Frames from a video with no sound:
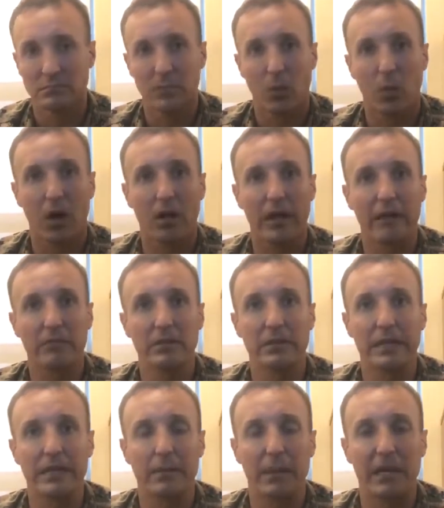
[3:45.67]
While every
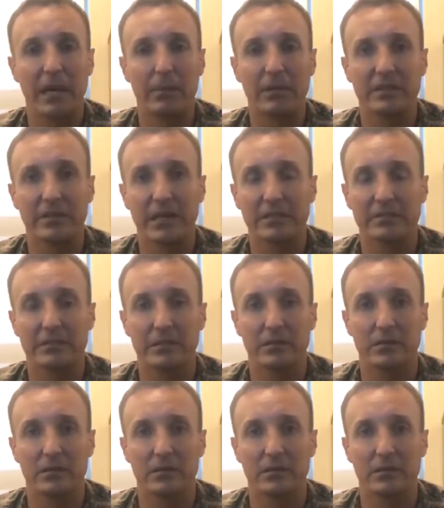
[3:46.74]
link may not be tested,